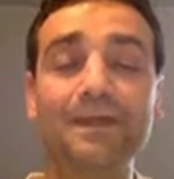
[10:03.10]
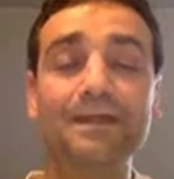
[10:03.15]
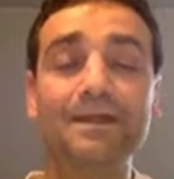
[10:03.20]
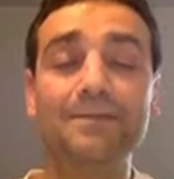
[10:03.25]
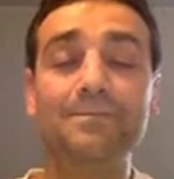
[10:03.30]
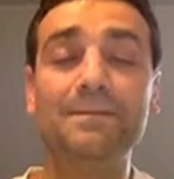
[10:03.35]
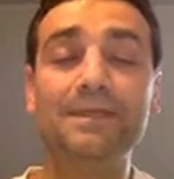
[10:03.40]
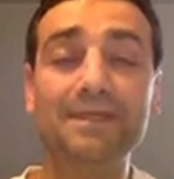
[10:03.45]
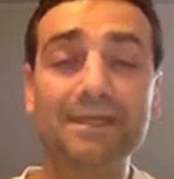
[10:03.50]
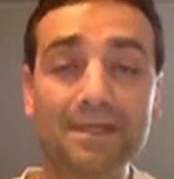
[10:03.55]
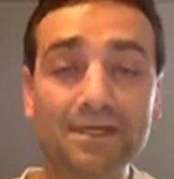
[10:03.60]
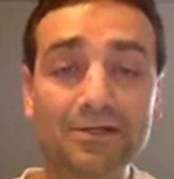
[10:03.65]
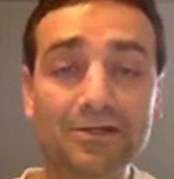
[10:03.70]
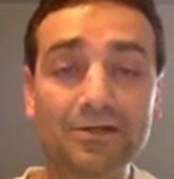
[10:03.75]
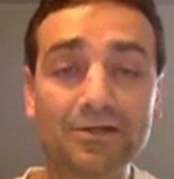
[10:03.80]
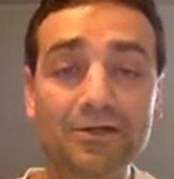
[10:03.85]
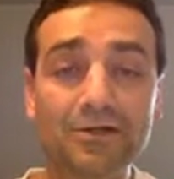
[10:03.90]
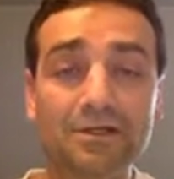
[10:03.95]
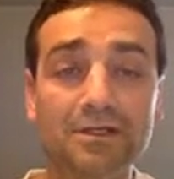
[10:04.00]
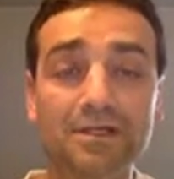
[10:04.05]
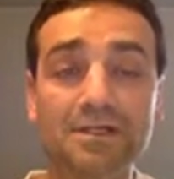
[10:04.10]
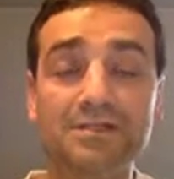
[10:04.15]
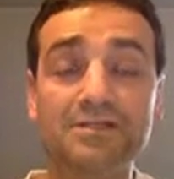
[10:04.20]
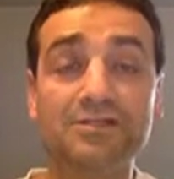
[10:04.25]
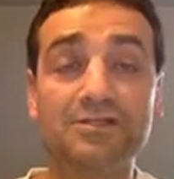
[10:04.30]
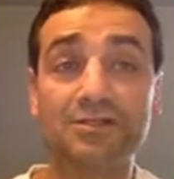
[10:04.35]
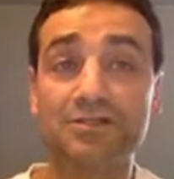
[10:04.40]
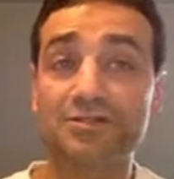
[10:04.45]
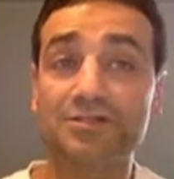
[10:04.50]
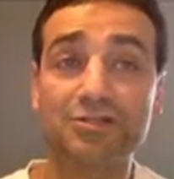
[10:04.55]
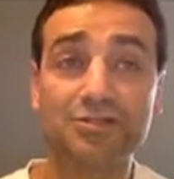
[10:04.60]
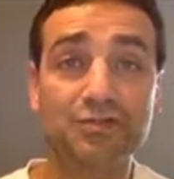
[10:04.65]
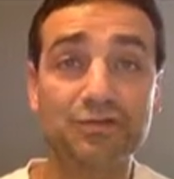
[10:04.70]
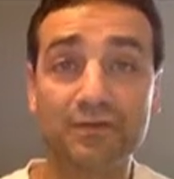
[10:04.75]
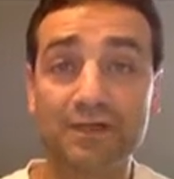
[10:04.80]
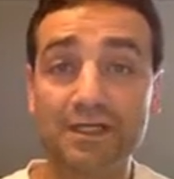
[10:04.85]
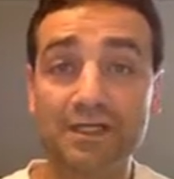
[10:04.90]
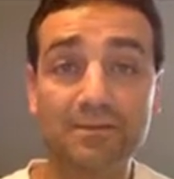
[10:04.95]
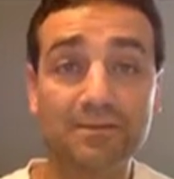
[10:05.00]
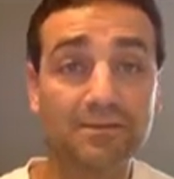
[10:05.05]
Meander is just a
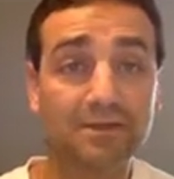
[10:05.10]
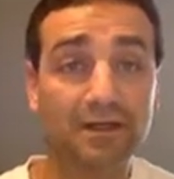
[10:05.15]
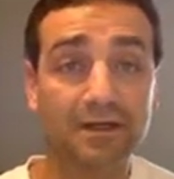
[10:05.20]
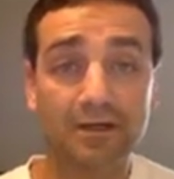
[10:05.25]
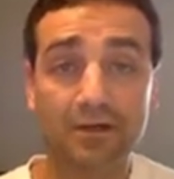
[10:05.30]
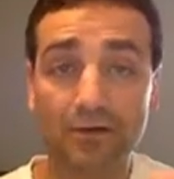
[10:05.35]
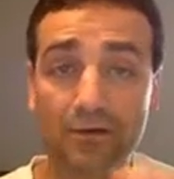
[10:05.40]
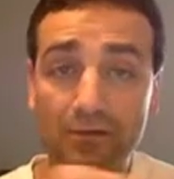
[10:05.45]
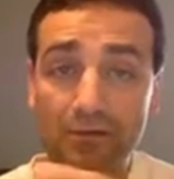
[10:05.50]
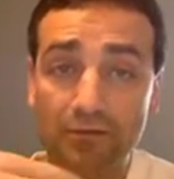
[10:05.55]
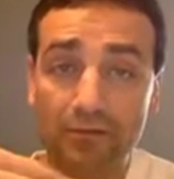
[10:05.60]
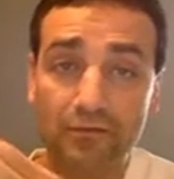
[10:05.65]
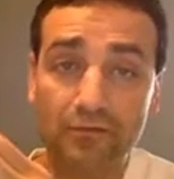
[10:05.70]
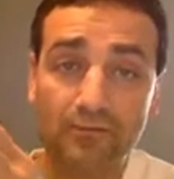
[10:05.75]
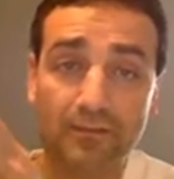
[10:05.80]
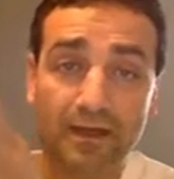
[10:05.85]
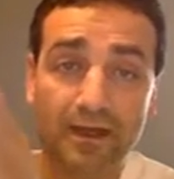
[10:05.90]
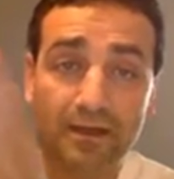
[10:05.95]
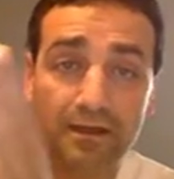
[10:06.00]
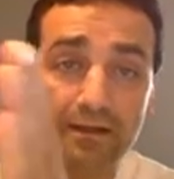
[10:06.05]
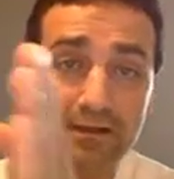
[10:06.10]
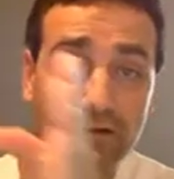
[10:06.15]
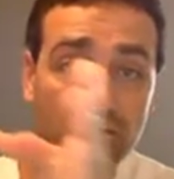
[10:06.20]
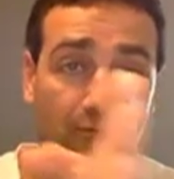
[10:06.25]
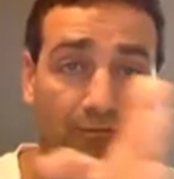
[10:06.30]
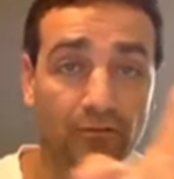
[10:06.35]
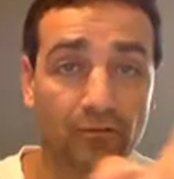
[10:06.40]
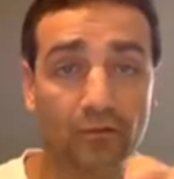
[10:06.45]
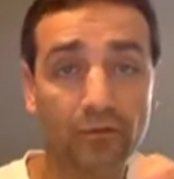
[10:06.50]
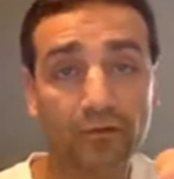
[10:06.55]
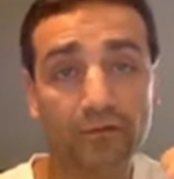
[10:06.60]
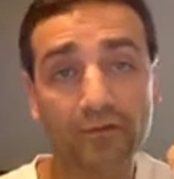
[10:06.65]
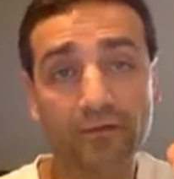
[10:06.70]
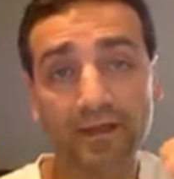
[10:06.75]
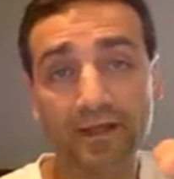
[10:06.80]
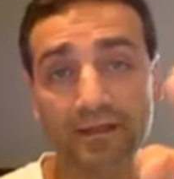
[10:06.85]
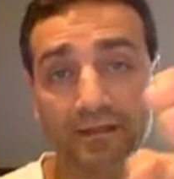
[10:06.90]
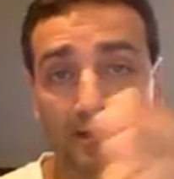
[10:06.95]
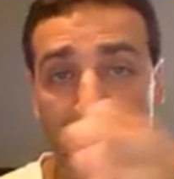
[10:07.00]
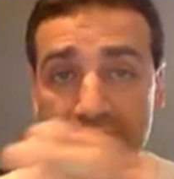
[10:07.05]
stream that goes back and forth
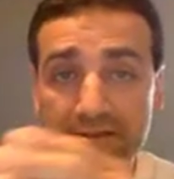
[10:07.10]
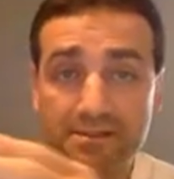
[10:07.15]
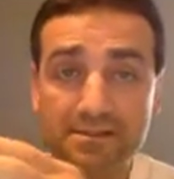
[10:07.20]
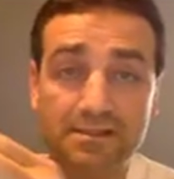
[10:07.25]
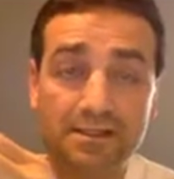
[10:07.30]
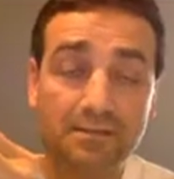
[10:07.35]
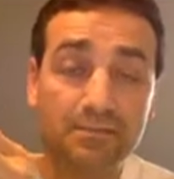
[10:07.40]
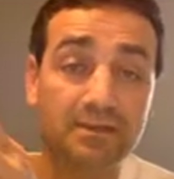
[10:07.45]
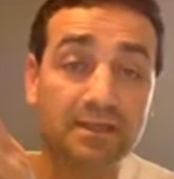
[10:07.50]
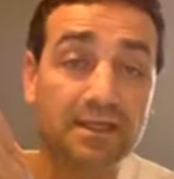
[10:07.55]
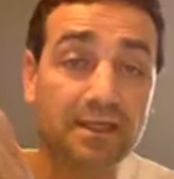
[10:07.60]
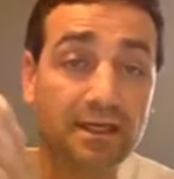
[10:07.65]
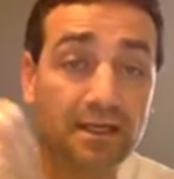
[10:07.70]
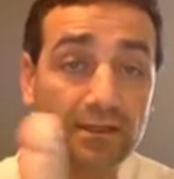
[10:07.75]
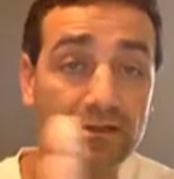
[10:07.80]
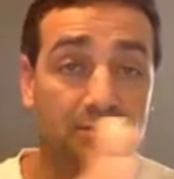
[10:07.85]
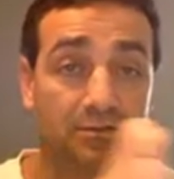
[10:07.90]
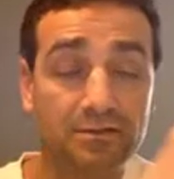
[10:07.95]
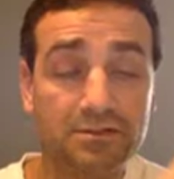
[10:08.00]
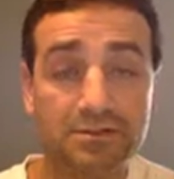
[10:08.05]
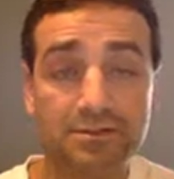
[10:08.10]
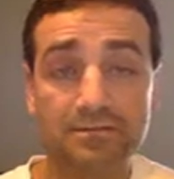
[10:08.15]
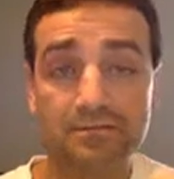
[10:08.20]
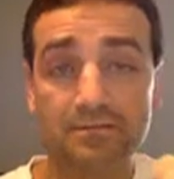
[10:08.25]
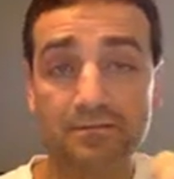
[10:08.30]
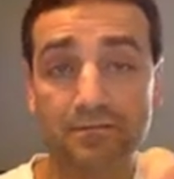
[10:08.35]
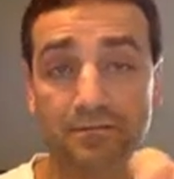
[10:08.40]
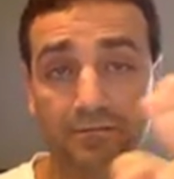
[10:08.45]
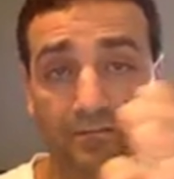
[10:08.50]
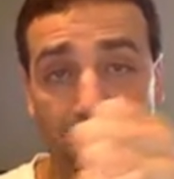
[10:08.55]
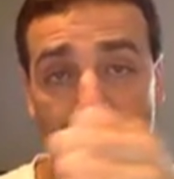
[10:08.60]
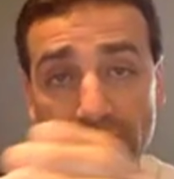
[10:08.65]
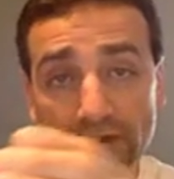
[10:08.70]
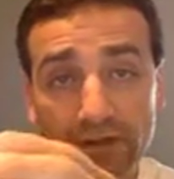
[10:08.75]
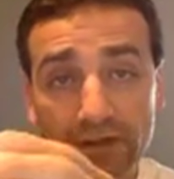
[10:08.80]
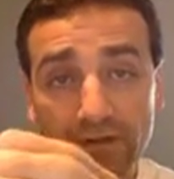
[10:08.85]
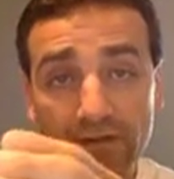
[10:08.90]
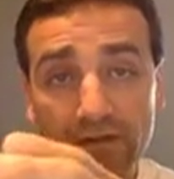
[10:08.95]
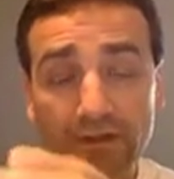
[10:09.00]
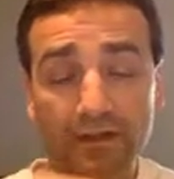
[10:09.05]
like this. It meanders. All
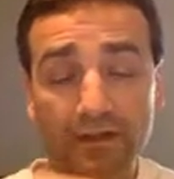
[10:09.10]
right.